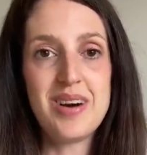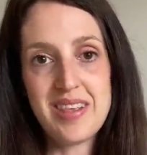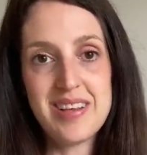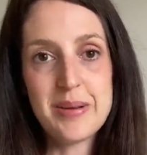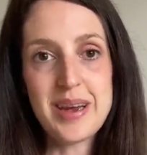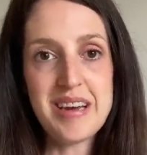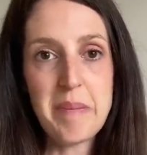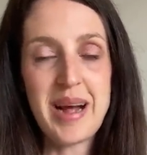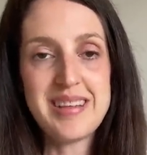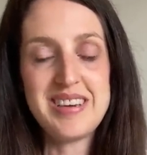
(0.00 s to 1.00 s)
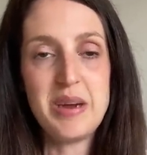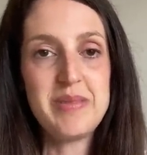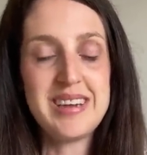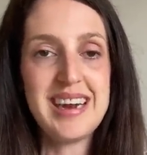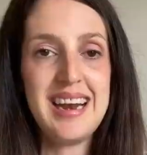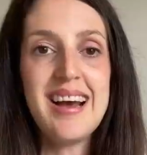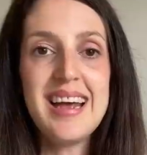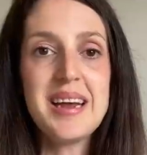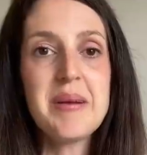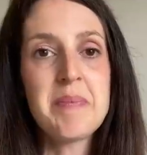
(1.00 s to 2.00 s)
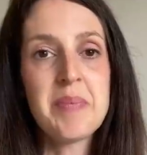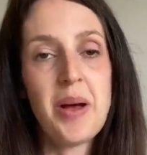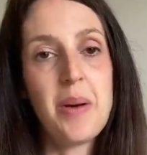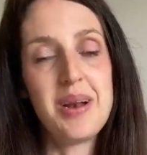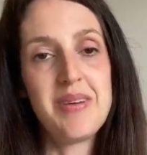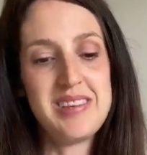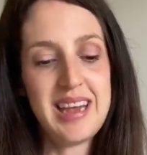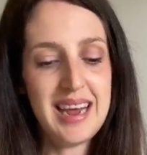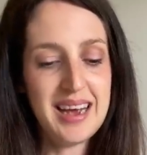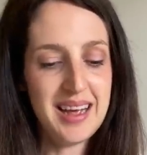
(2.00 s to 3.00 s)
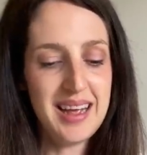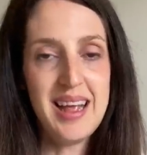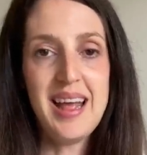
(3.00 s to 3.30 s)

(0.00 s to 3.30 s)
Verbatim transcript: another sweatshirt pattern you particularly like, I would love to hear.